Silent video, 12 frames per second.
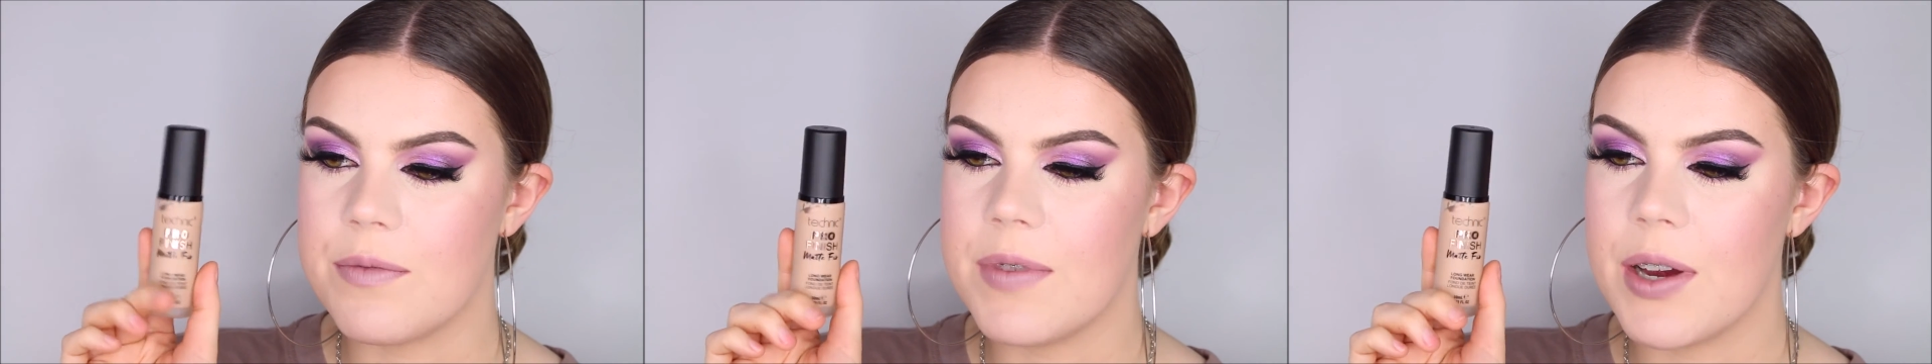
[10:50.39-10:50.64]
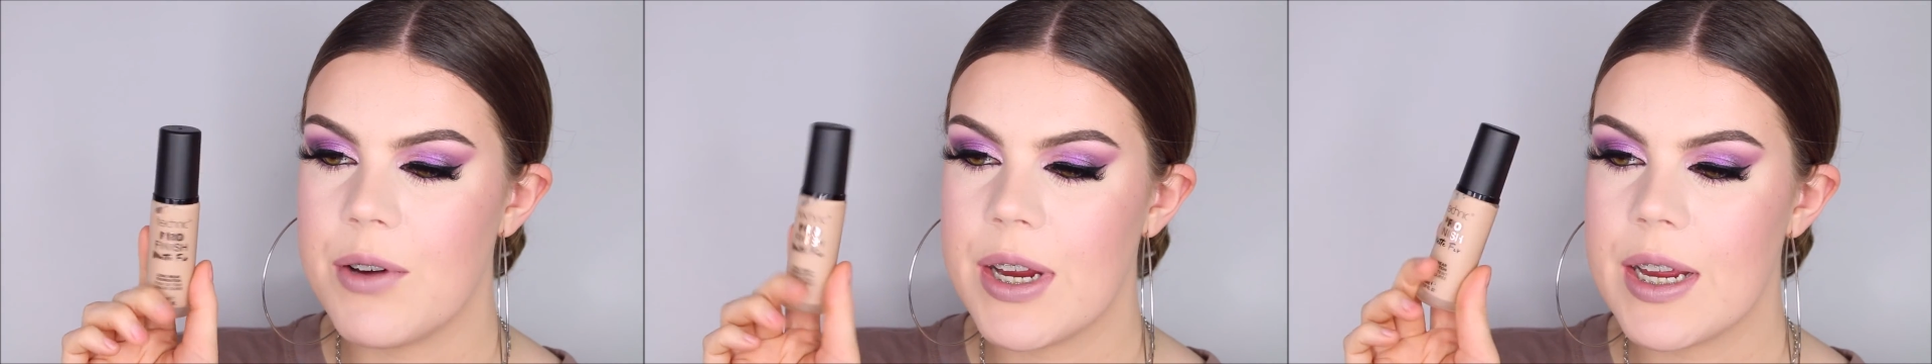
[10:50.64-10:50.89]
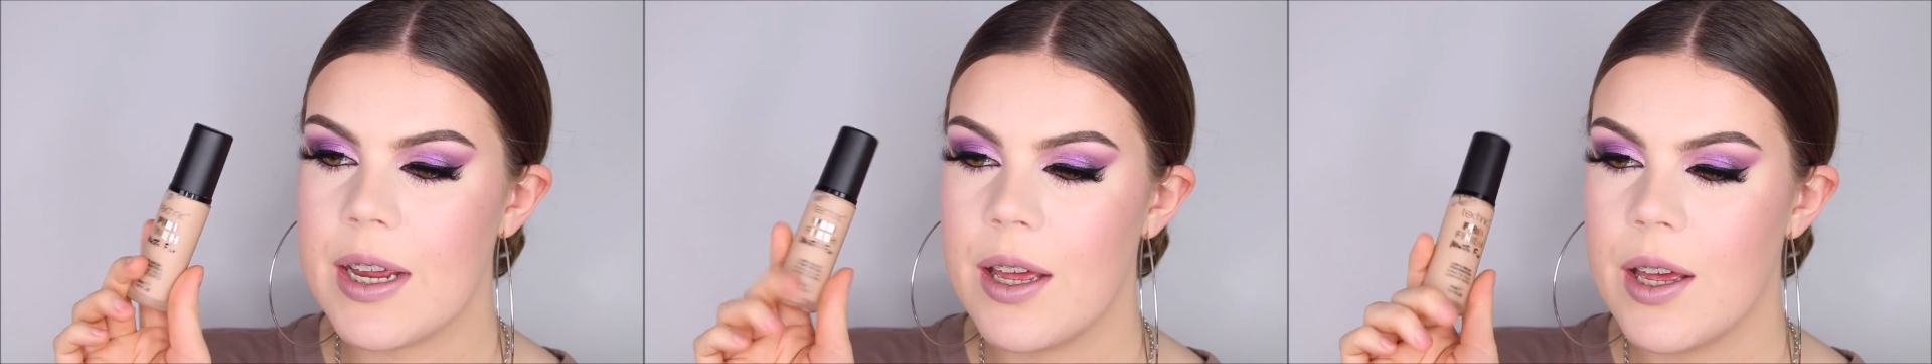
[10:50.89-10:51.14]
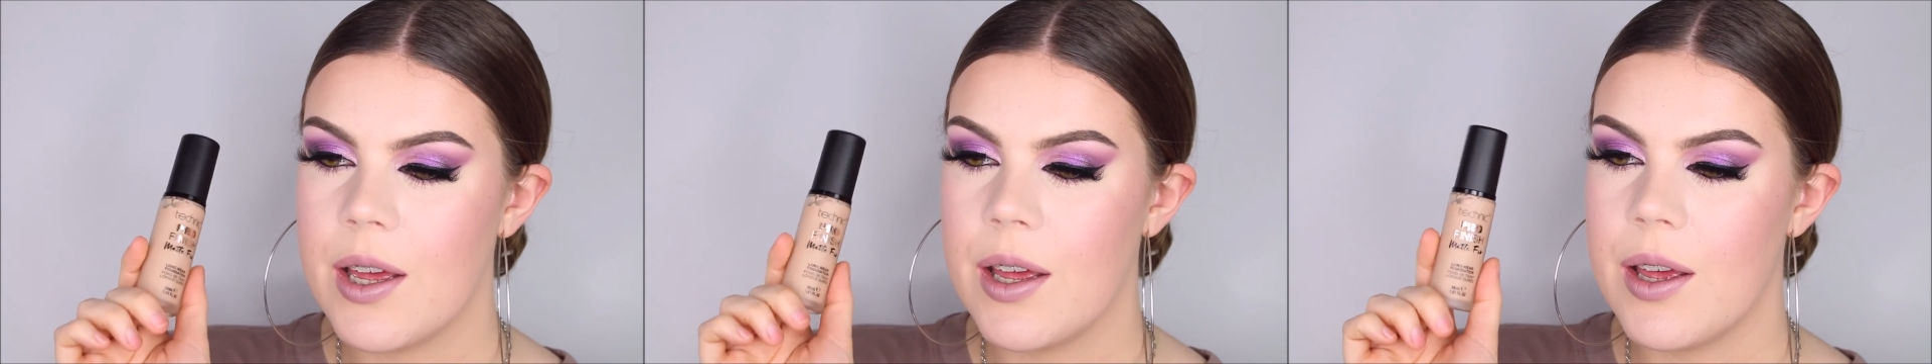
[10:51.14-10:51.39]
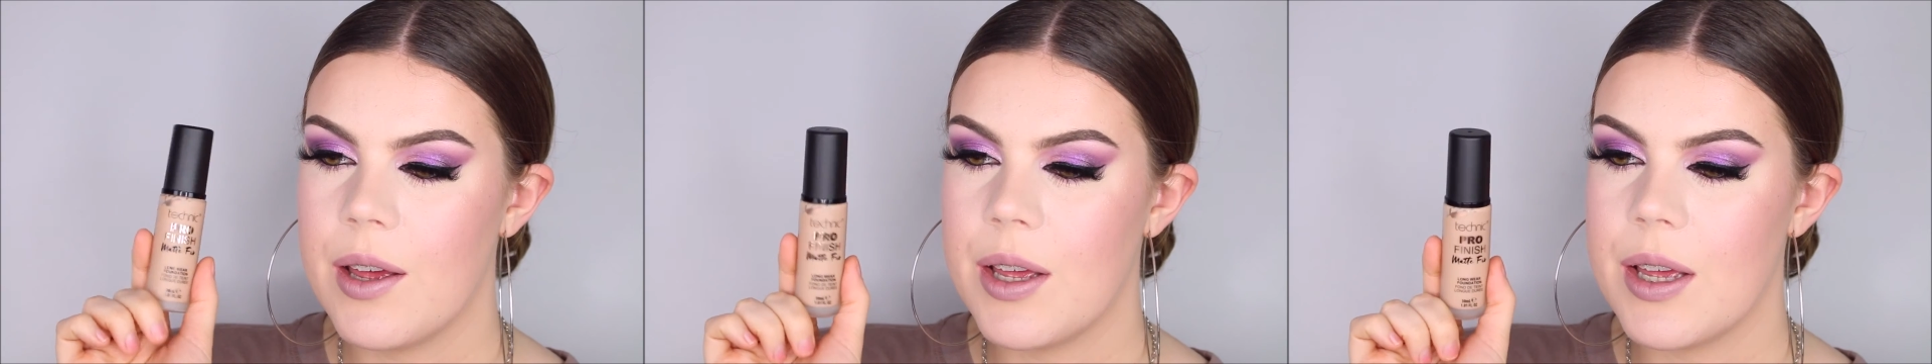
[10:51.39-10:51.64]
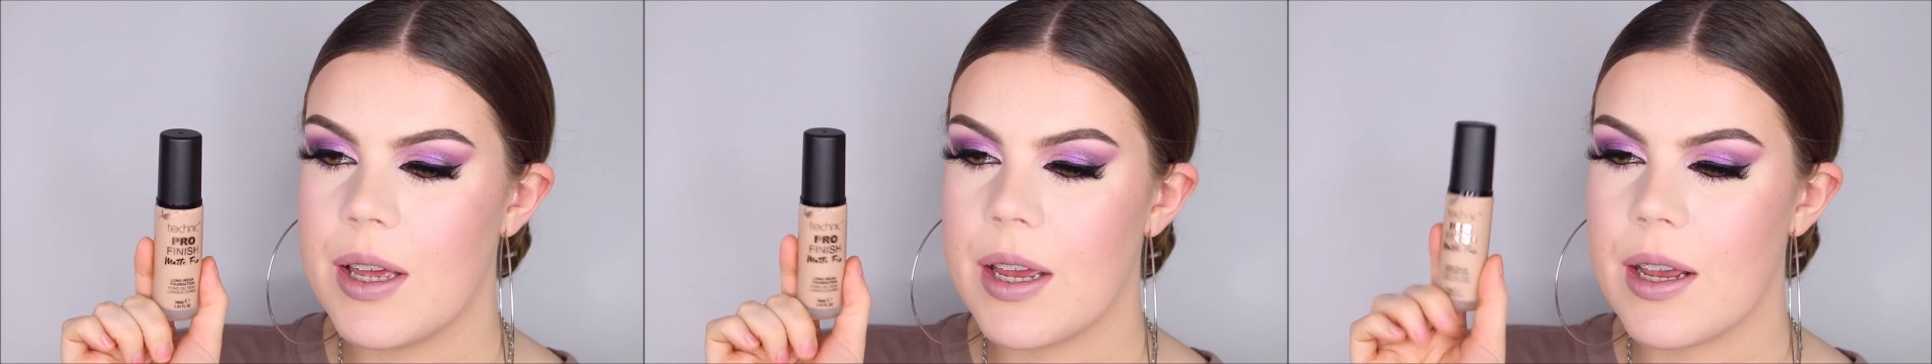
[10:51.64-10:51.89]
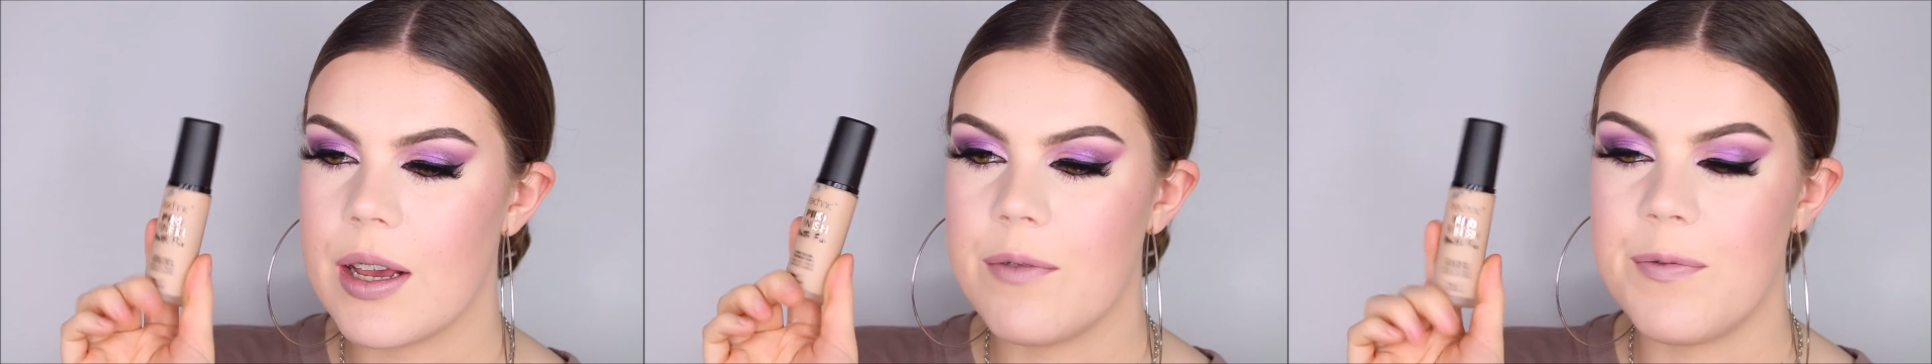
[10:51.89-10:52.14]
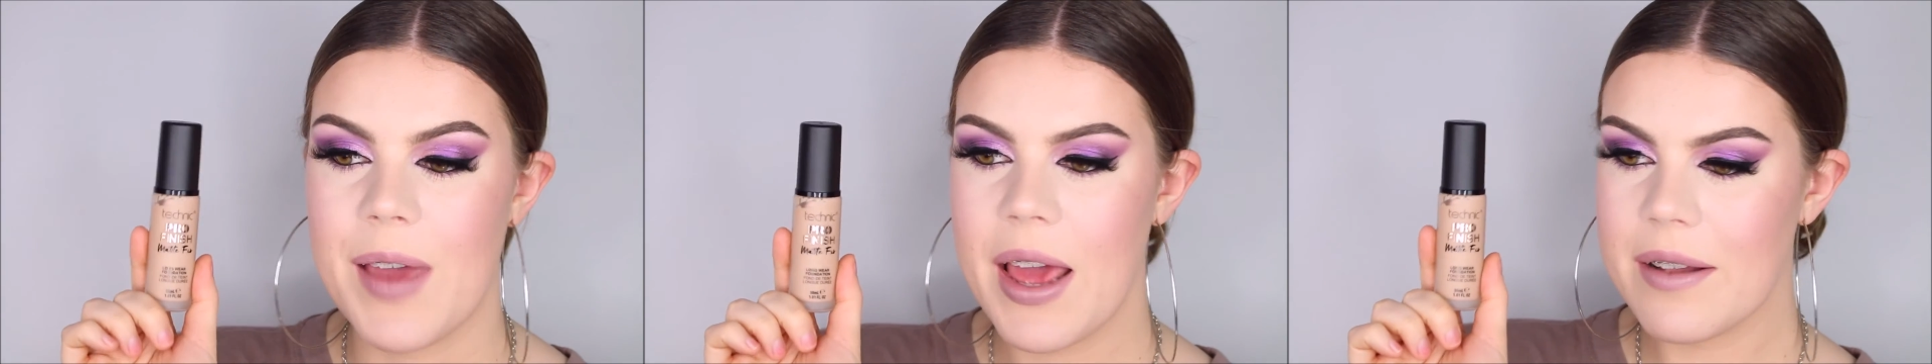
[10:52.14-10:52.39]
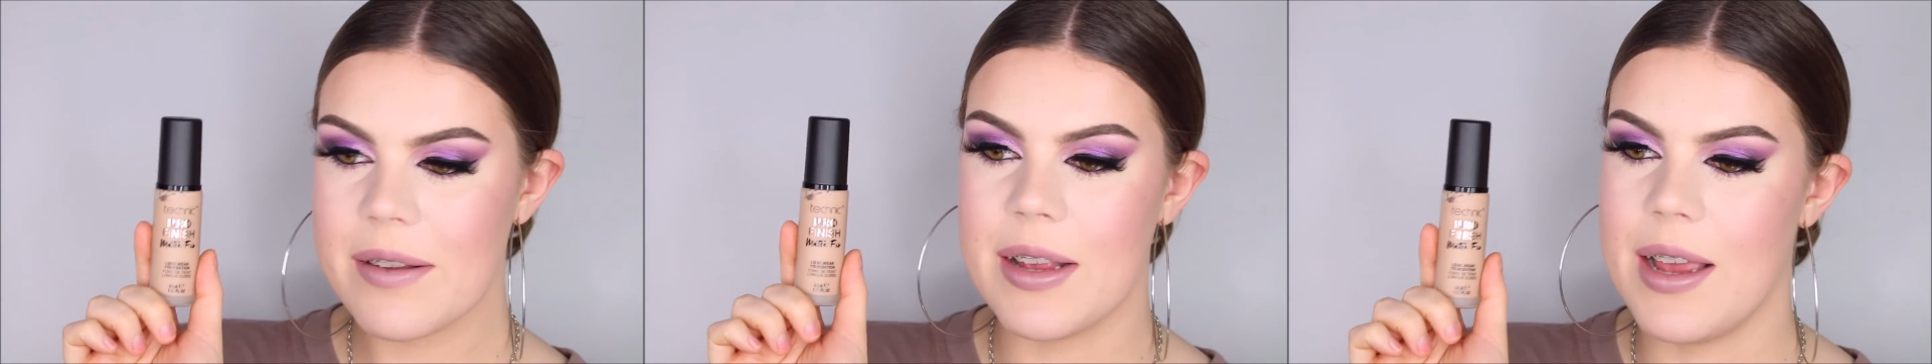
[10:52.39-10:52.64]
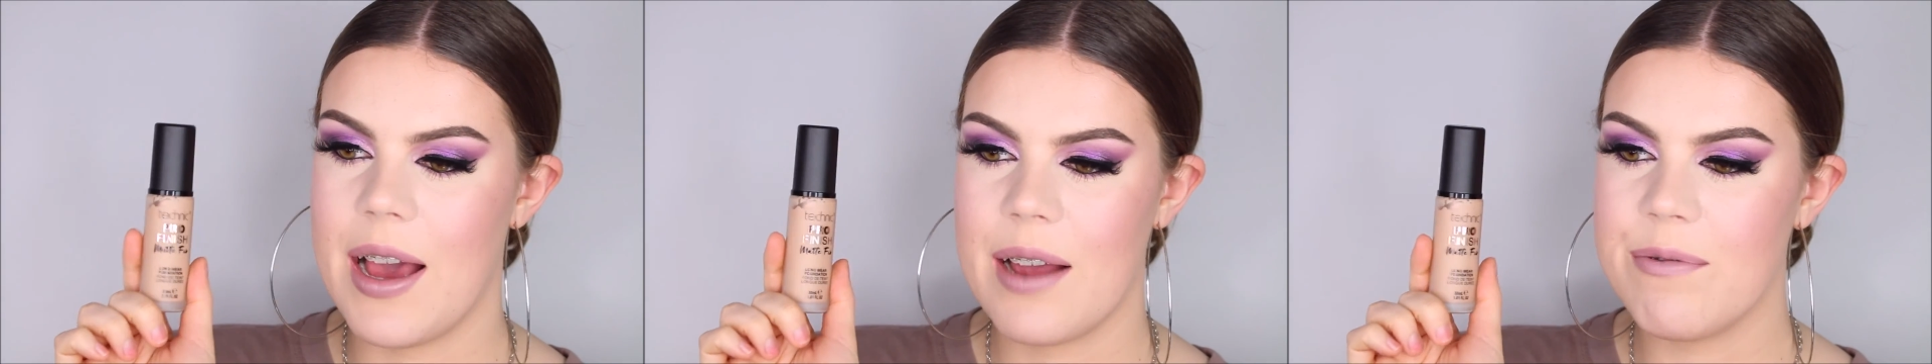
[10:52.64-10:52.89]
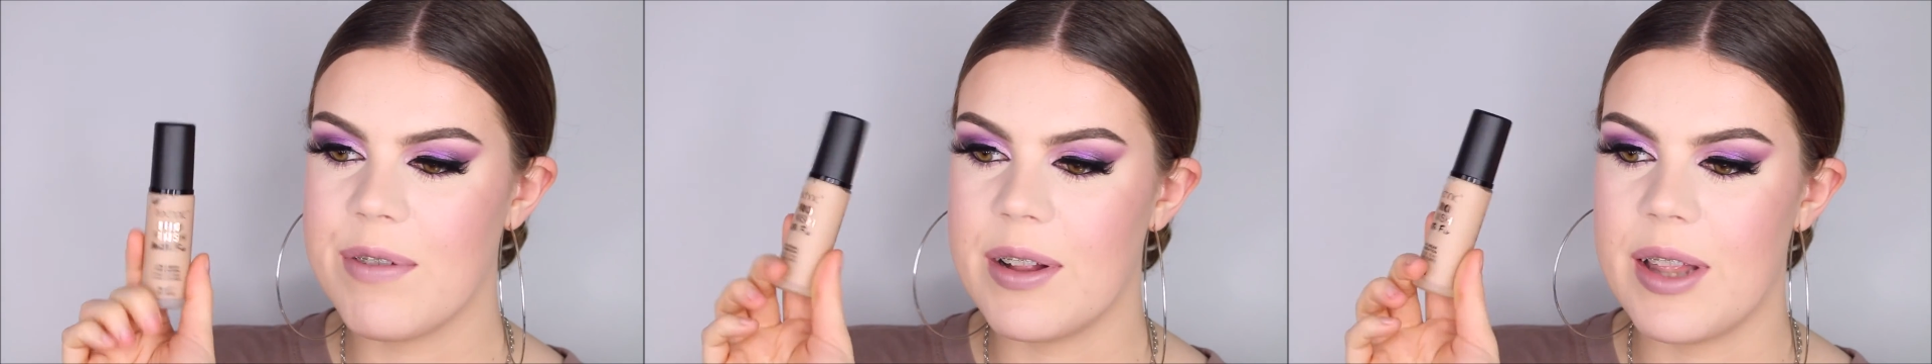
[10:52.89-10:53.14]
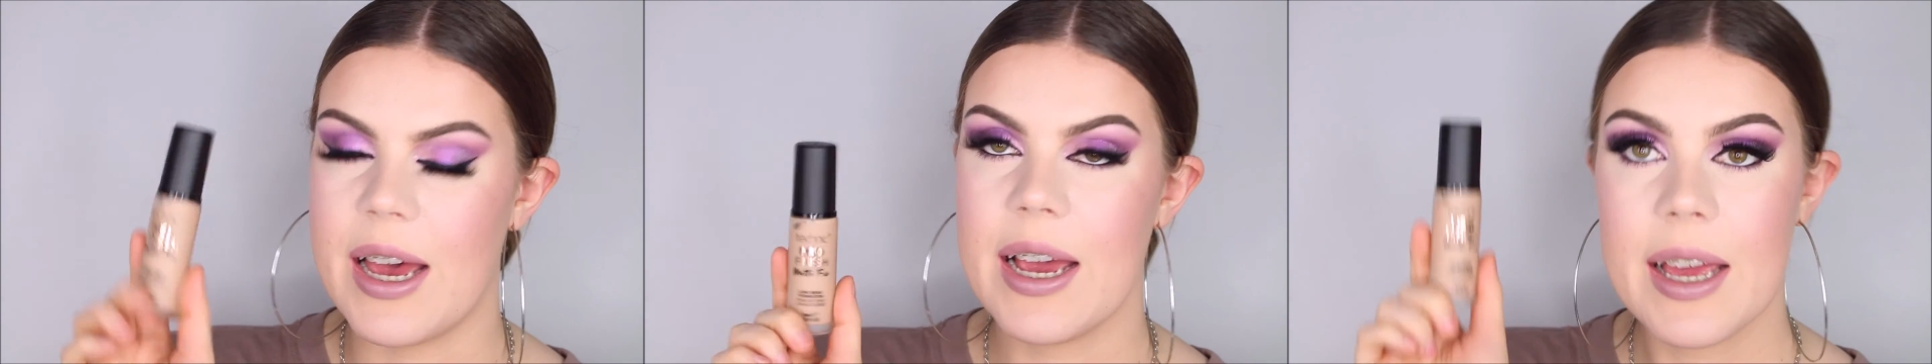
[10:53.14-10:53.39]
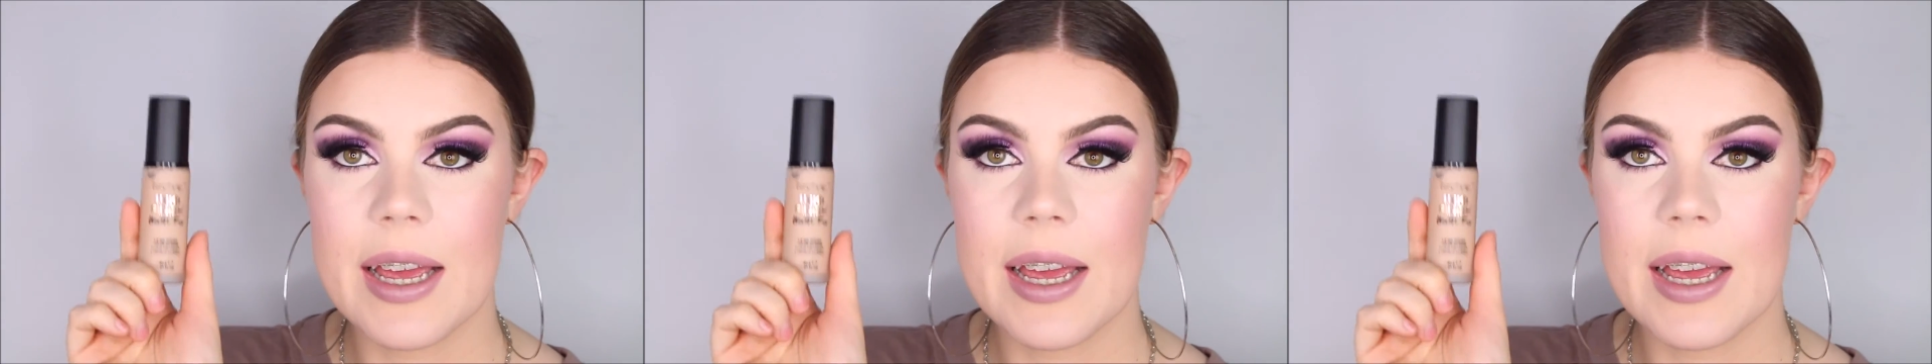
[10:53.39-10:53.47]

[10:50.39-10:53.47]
very fancy, I feel like.